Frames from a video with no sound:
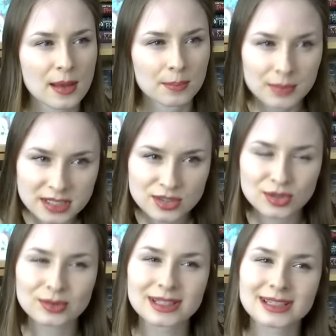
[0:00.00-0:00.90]

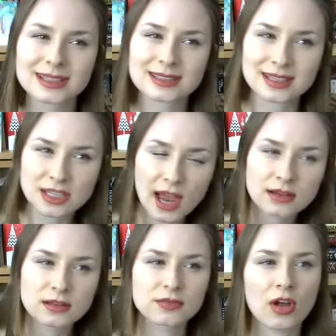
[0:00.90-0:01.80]
mysteries,
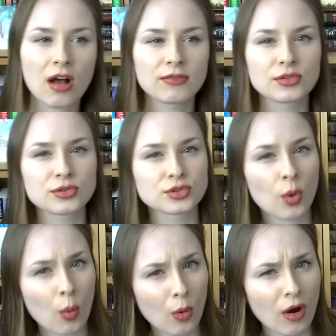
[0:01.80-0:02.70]
detective novels,
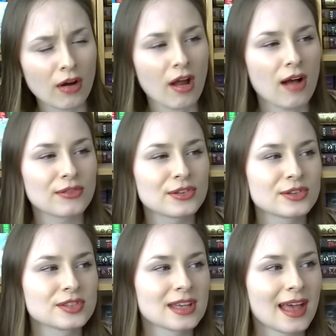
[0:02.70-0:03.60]
horror
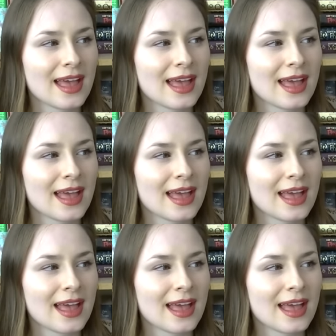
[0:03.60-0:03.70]
novels,